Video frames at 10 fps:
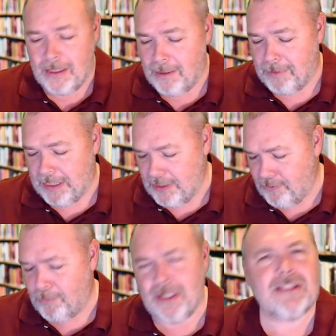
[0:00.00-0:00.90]
But these were
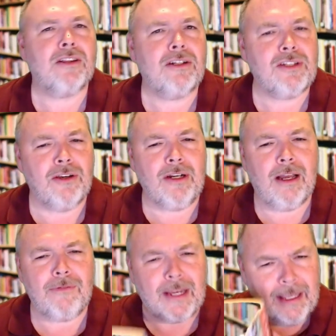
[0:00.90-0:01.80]
ones that looked good
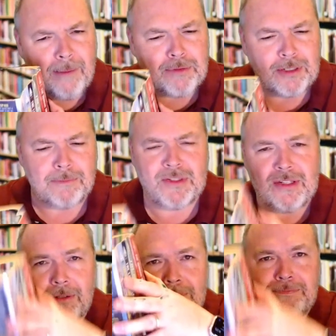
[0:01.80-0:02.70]
enough. I kept them. So,